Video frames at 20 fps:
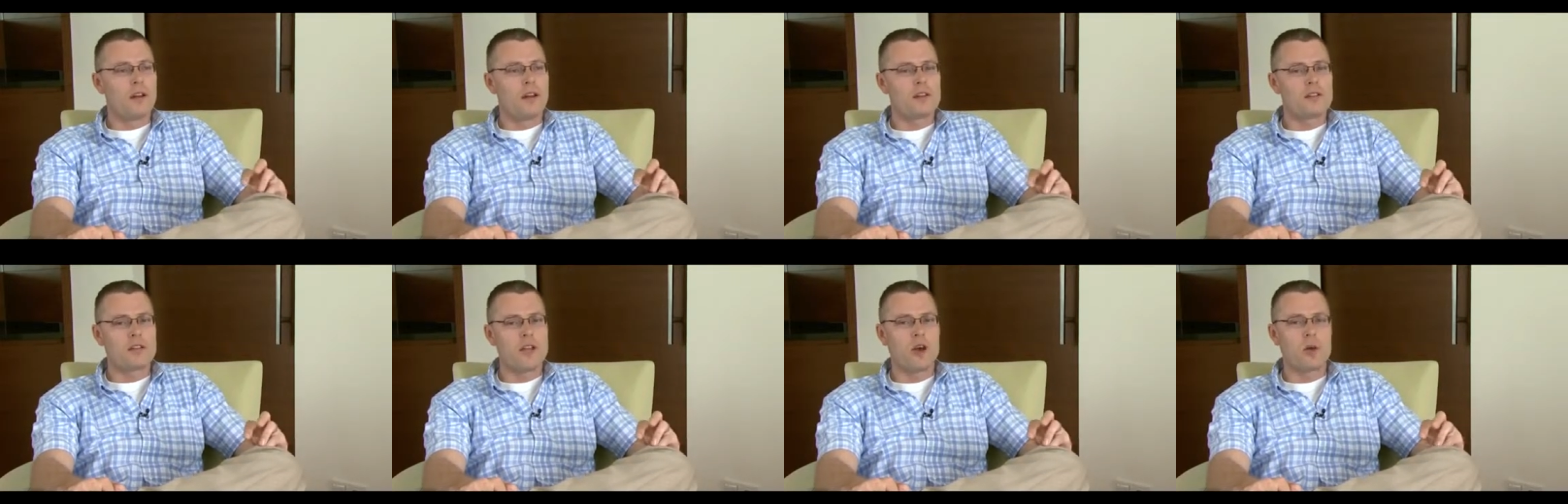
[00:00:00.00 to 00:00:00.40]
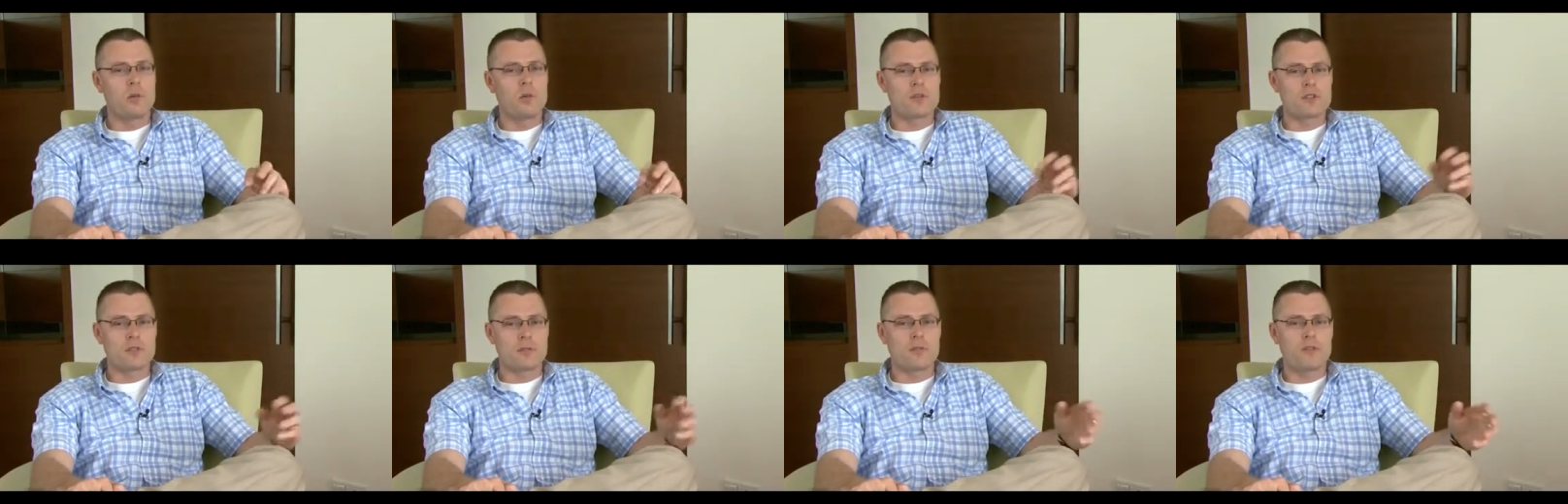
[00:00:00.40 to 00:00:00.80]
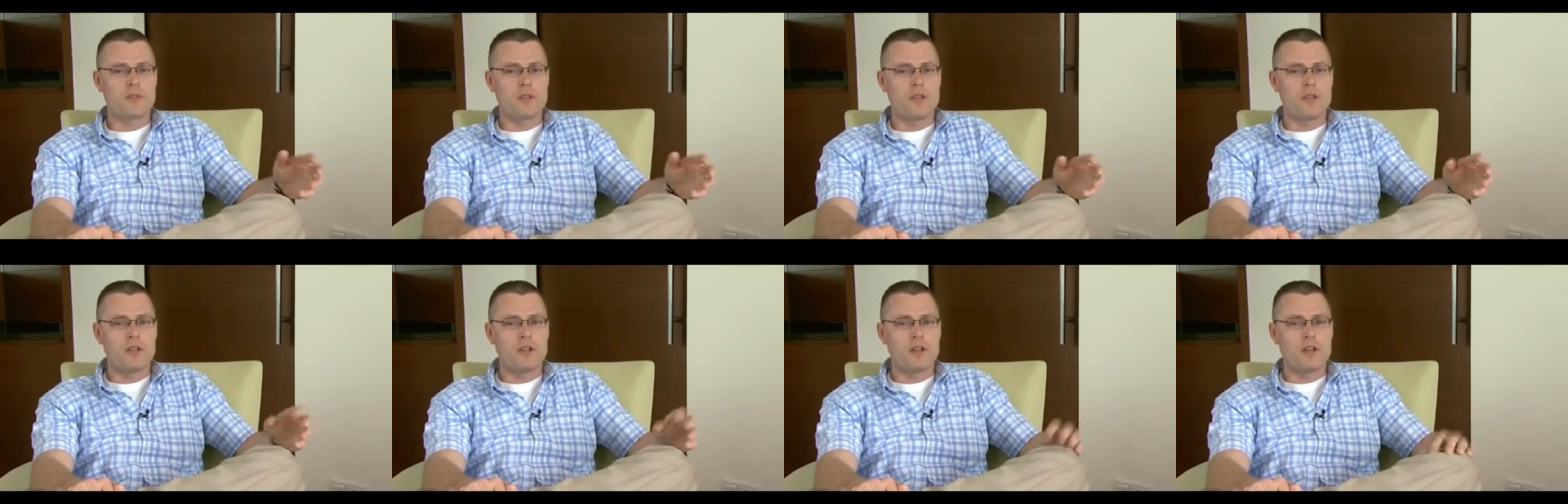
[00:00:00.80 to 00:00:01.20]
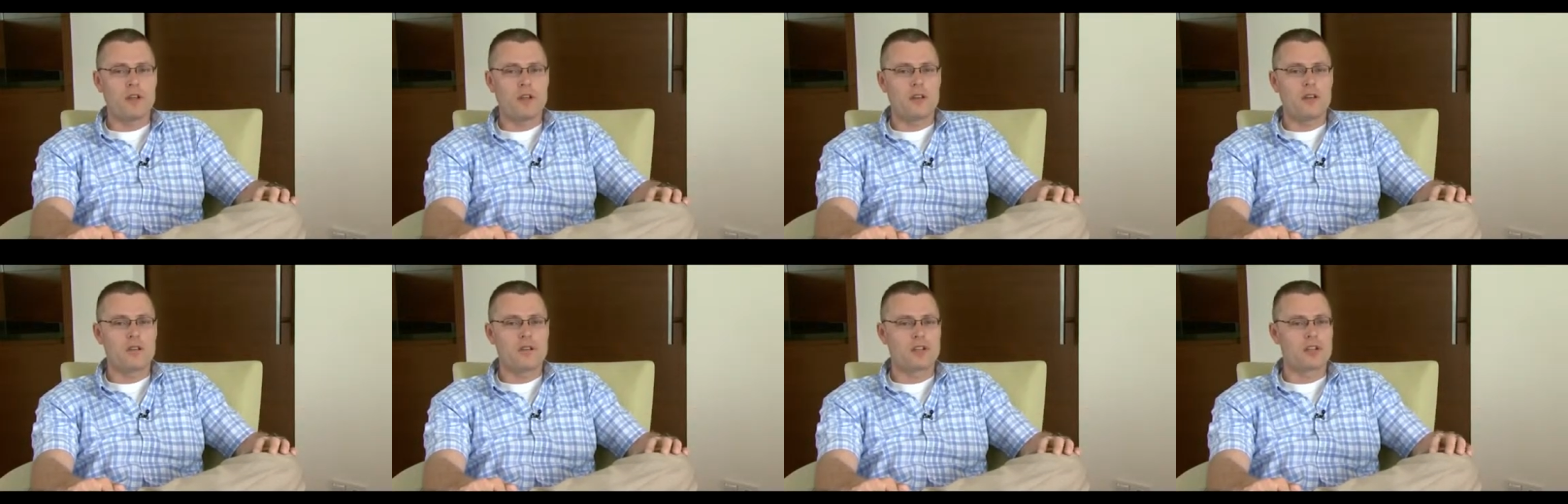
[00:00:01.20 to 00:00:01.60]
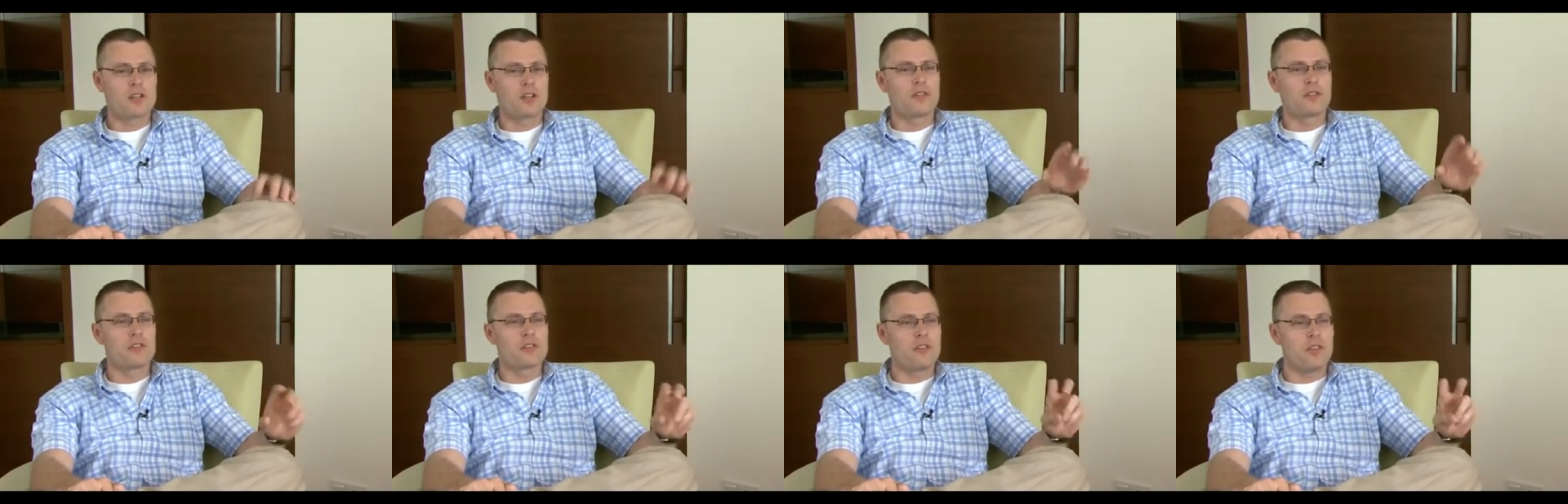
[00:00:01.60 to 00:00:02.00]
to help with some of the
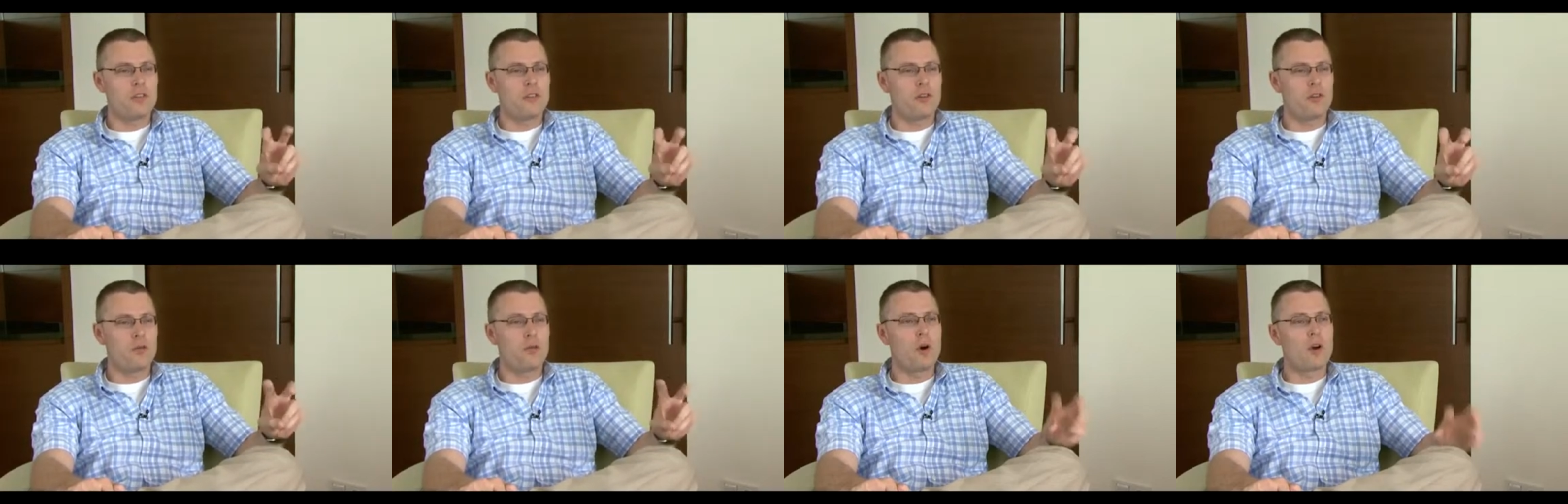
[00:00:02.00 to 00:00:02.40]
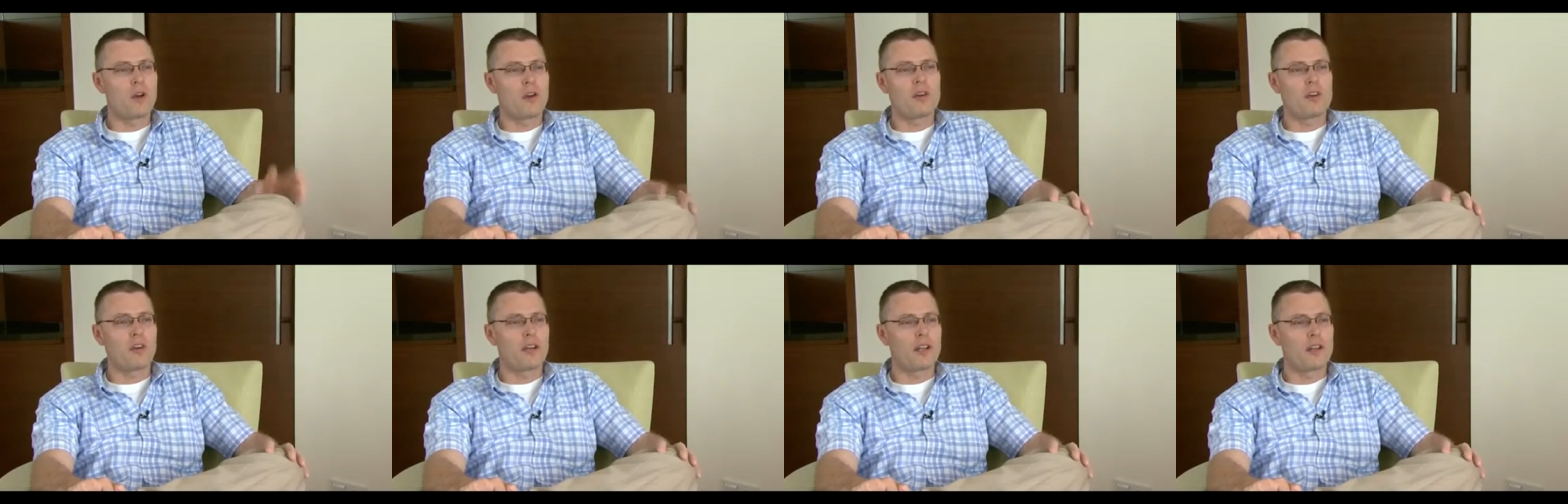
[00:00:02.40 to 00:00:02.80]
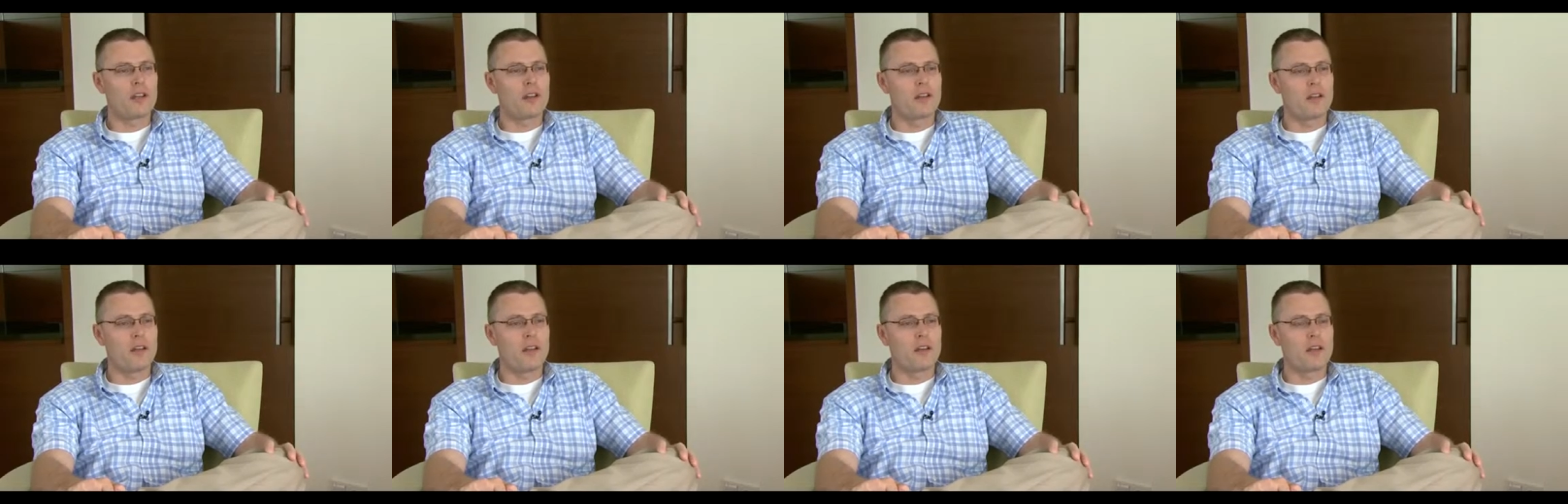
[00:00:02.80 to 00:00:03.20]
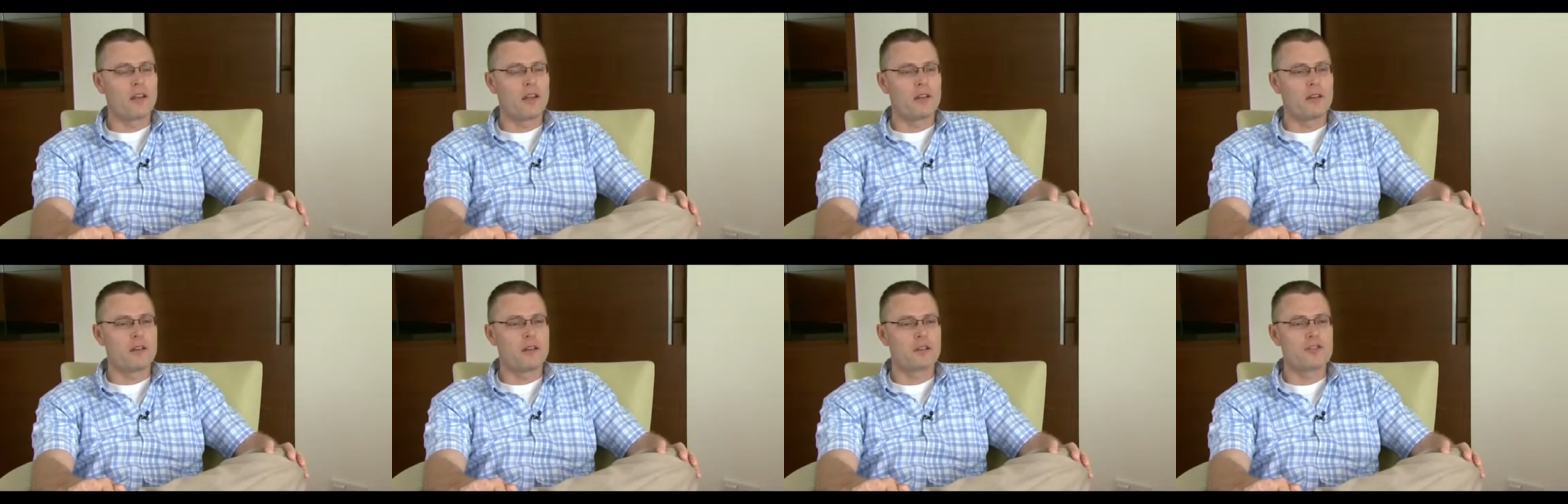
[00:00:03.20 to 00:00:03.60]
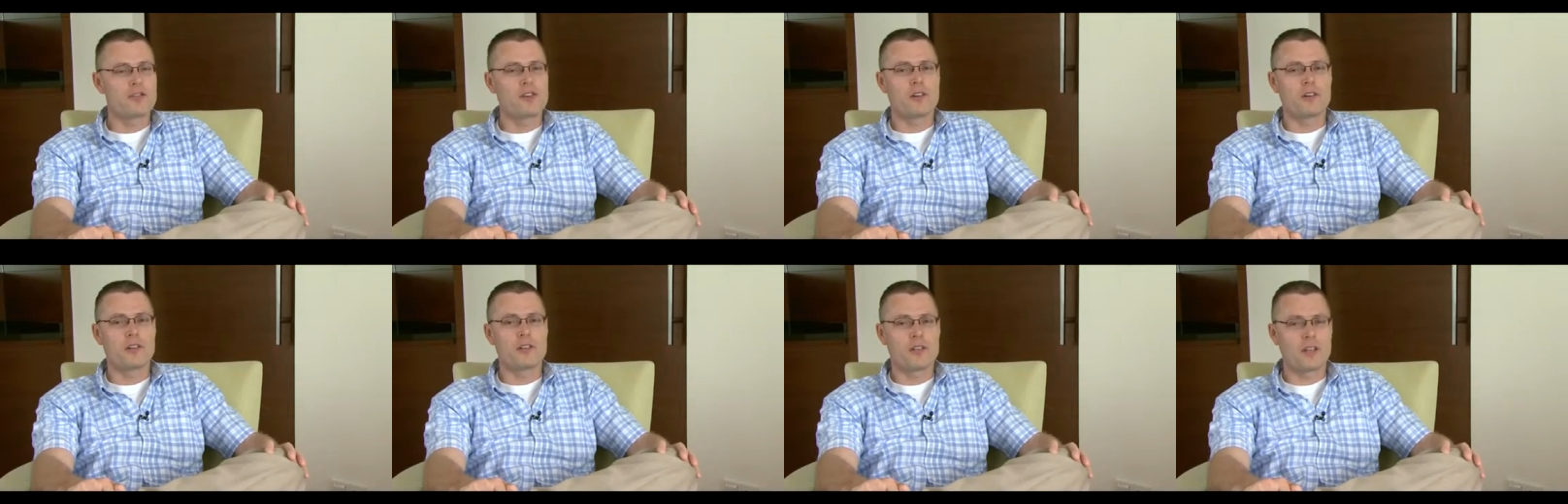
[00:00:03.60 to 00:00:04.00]
service level monitoring and
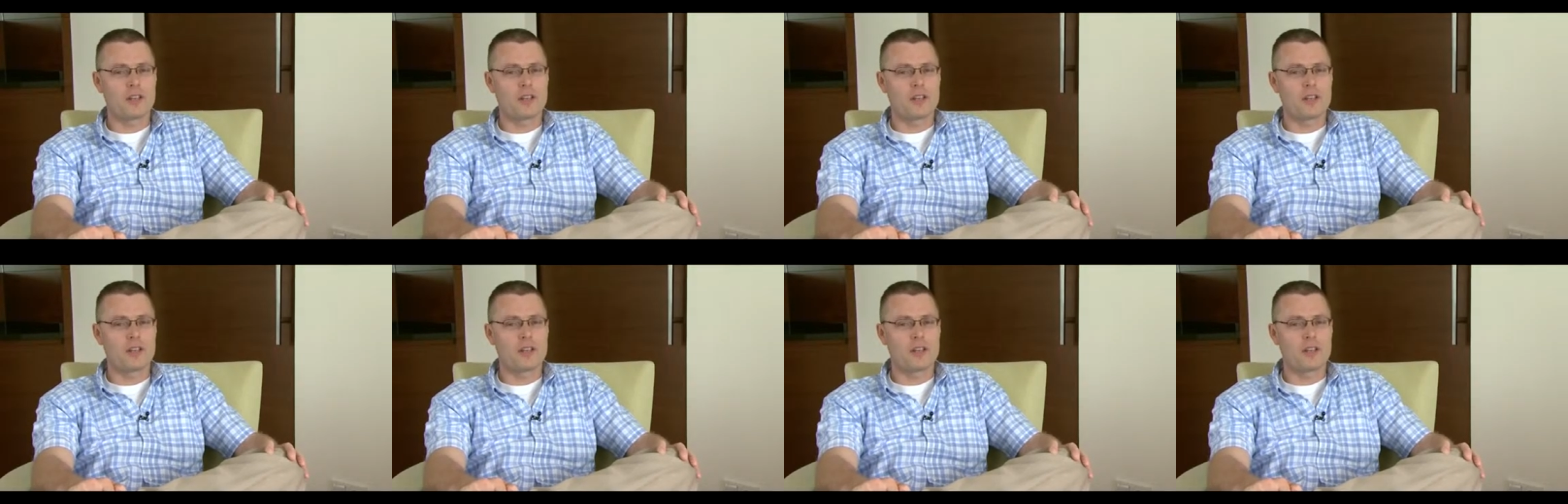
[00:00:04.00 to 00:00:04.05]
assurance,